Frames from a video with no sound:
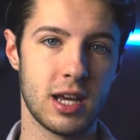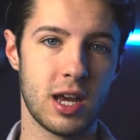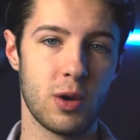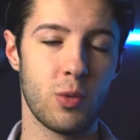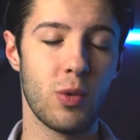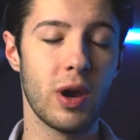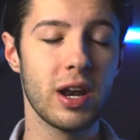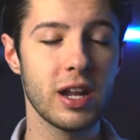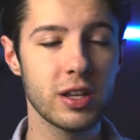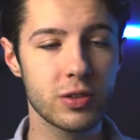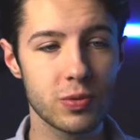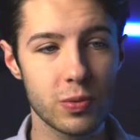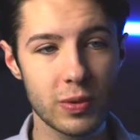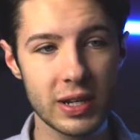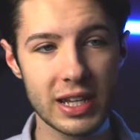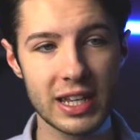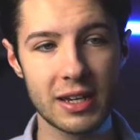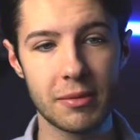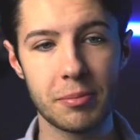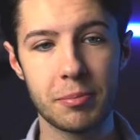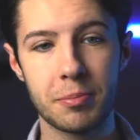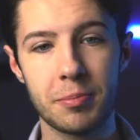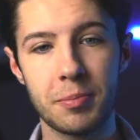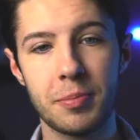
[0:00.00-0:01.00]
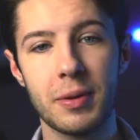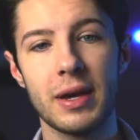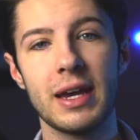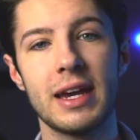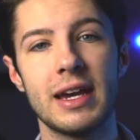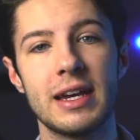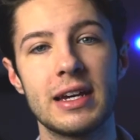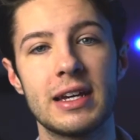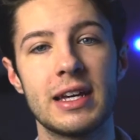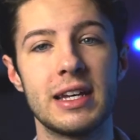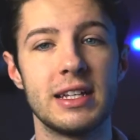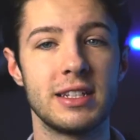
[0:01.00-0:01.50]
When it's really
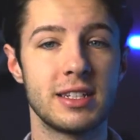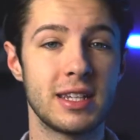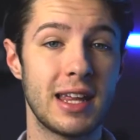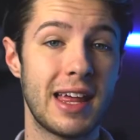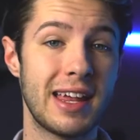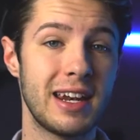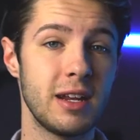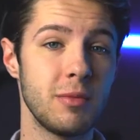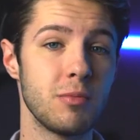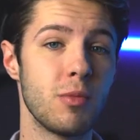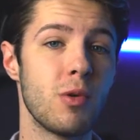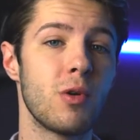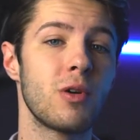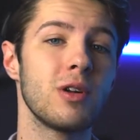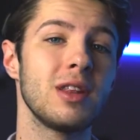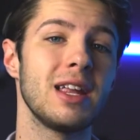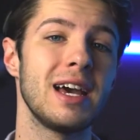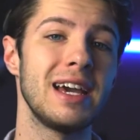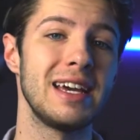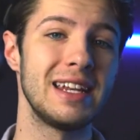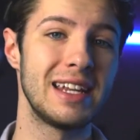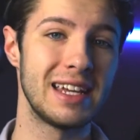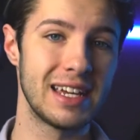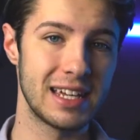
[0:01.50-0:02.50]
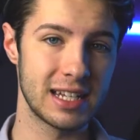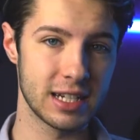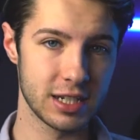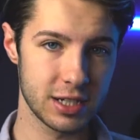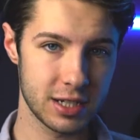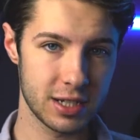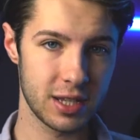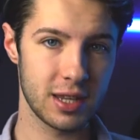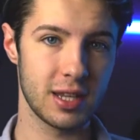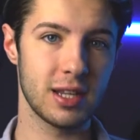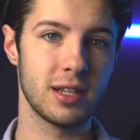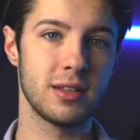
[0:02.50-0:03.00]
big, it's letting more light
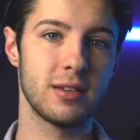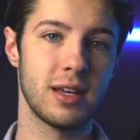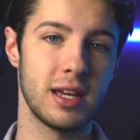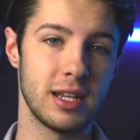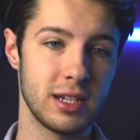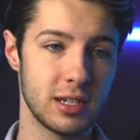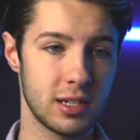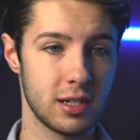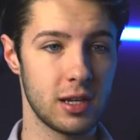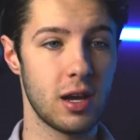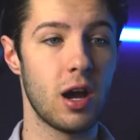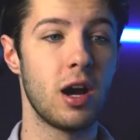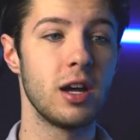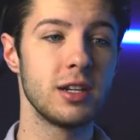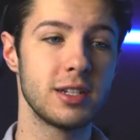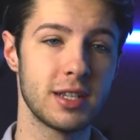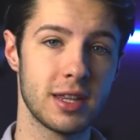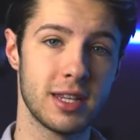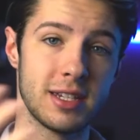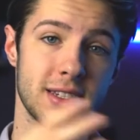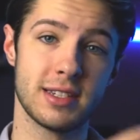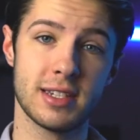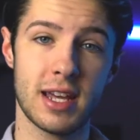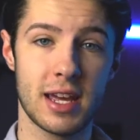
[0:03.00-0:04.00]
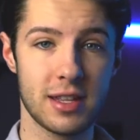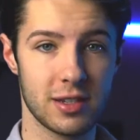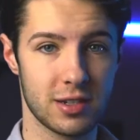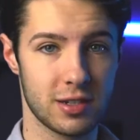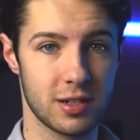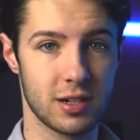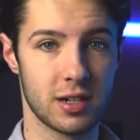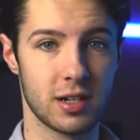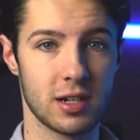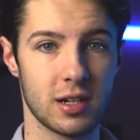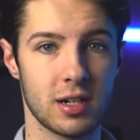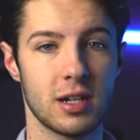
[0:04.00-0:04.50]
onto the
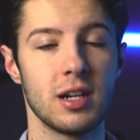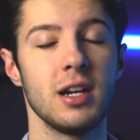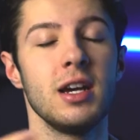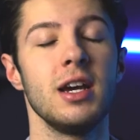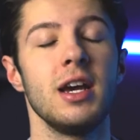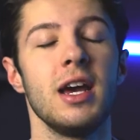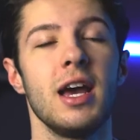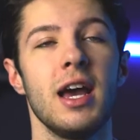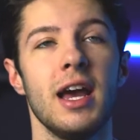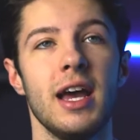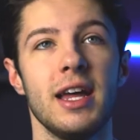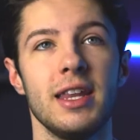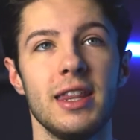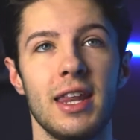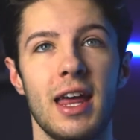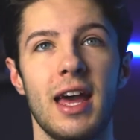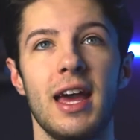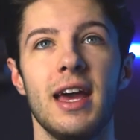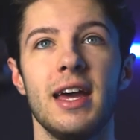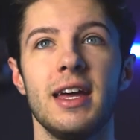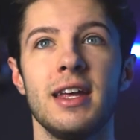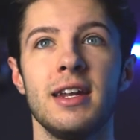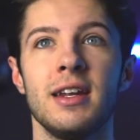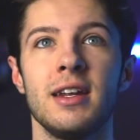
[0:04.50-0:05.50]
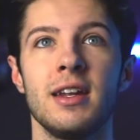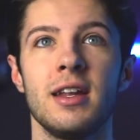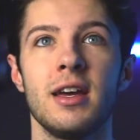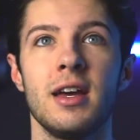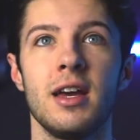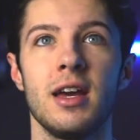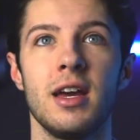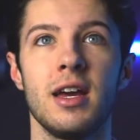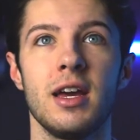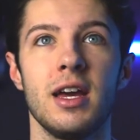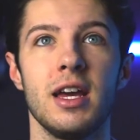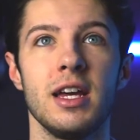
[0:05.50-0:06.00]
sensor, and then
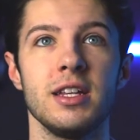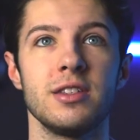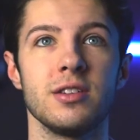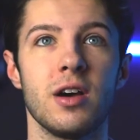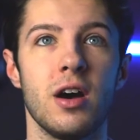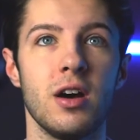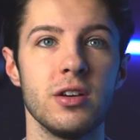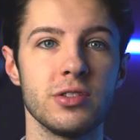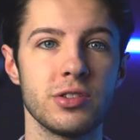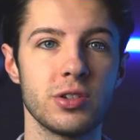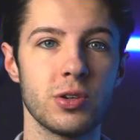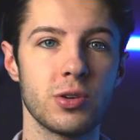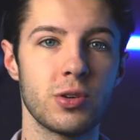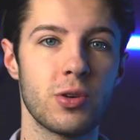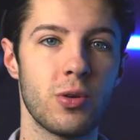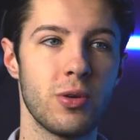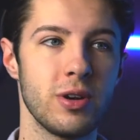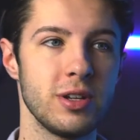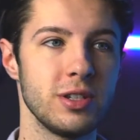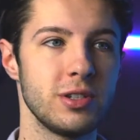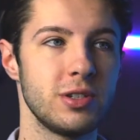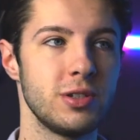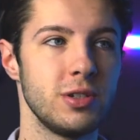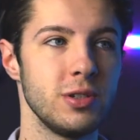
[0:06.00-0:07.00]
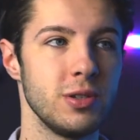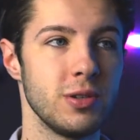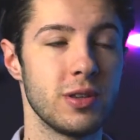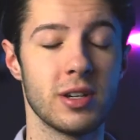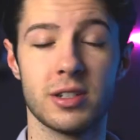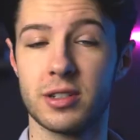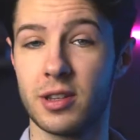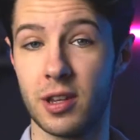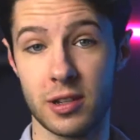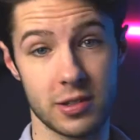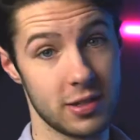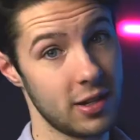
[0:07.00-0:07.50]
it's also going to,
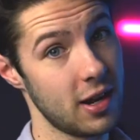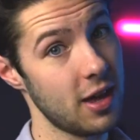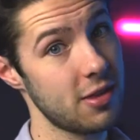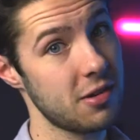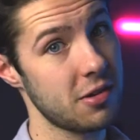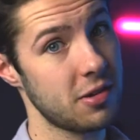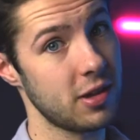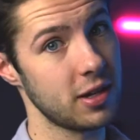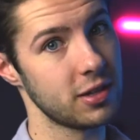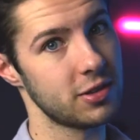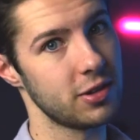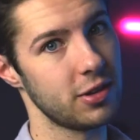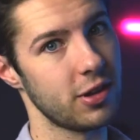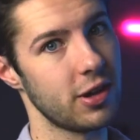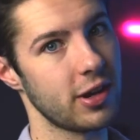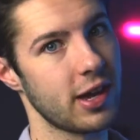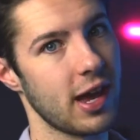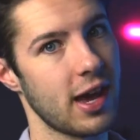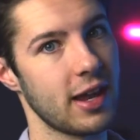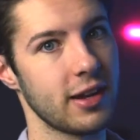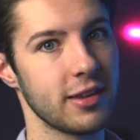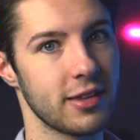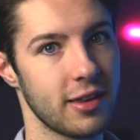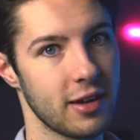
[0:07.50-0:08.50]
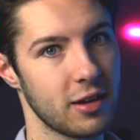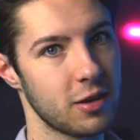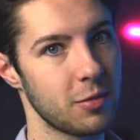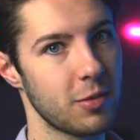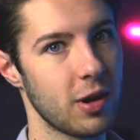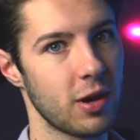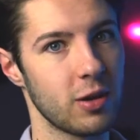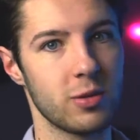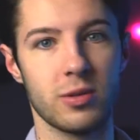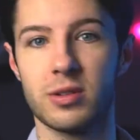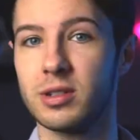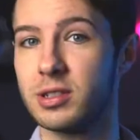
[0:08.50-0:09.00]
there's another thing to look at and think
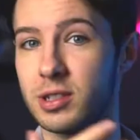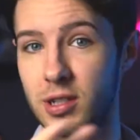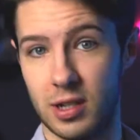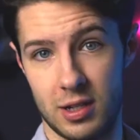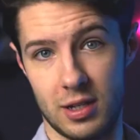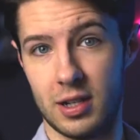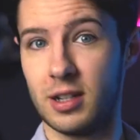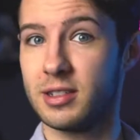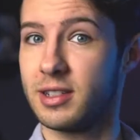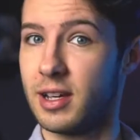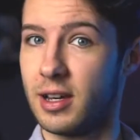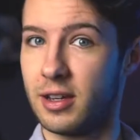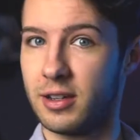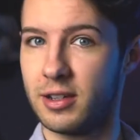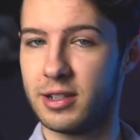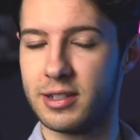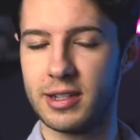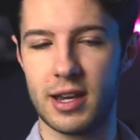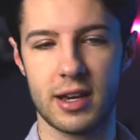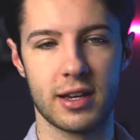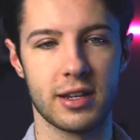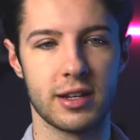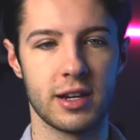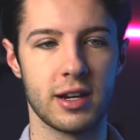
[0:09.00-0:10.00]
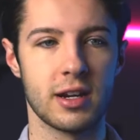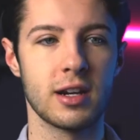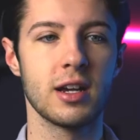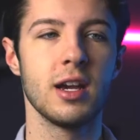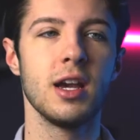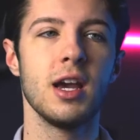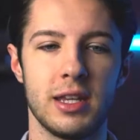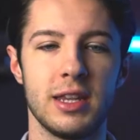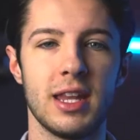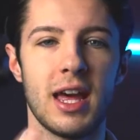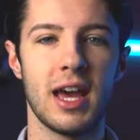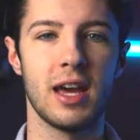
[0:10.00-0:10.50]
about, which I'll tell you in a second here.
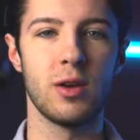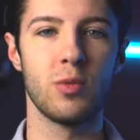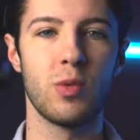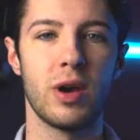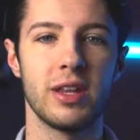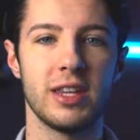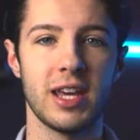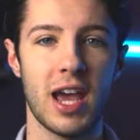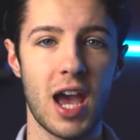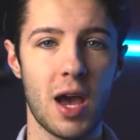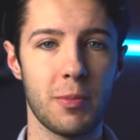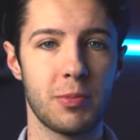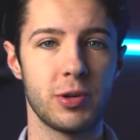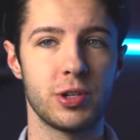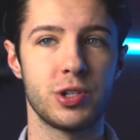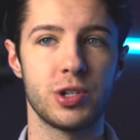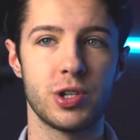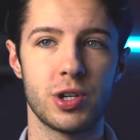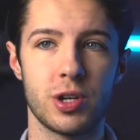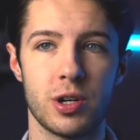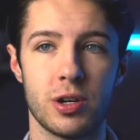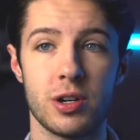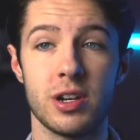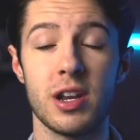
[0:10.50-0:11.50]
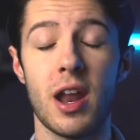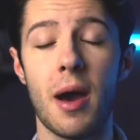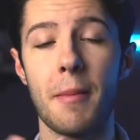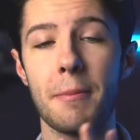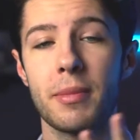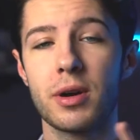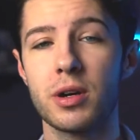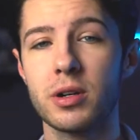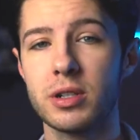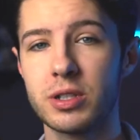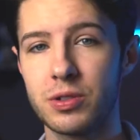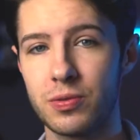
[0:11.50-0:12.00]
And then when the aperture
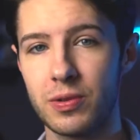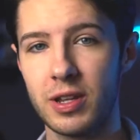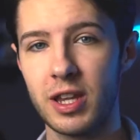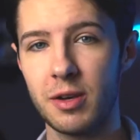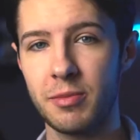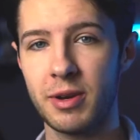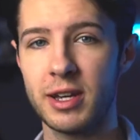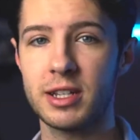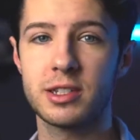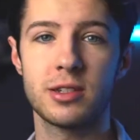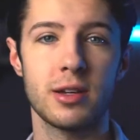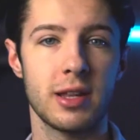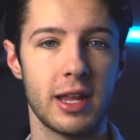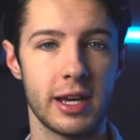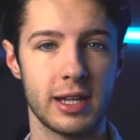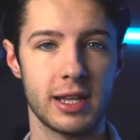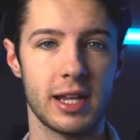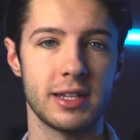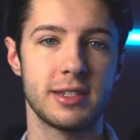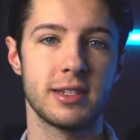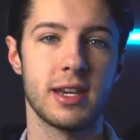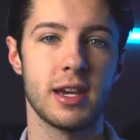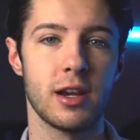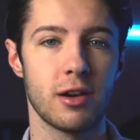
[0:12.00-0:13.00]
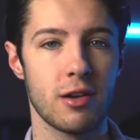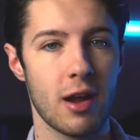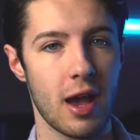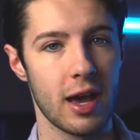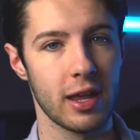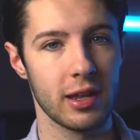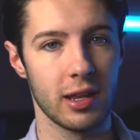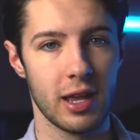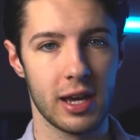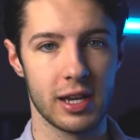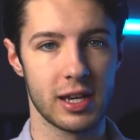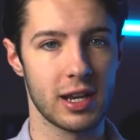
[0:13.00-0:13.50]
number is really big, so like let's say you're
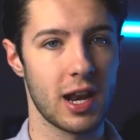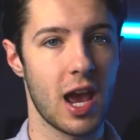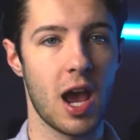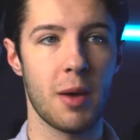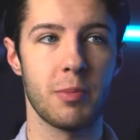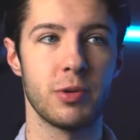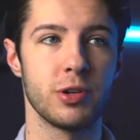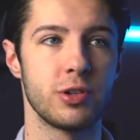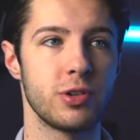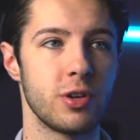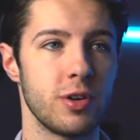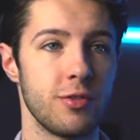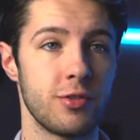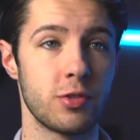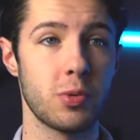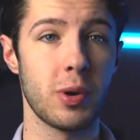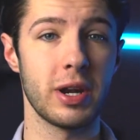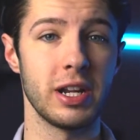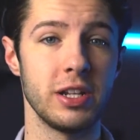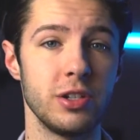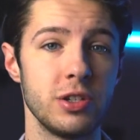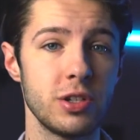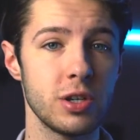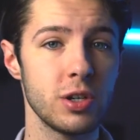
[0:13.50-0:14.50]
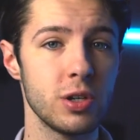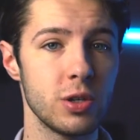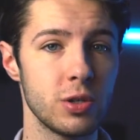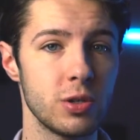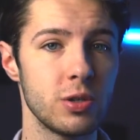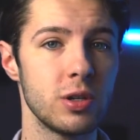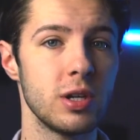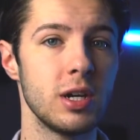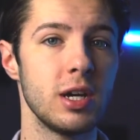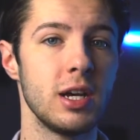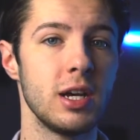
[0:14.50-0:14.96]
at like an aperture of 22,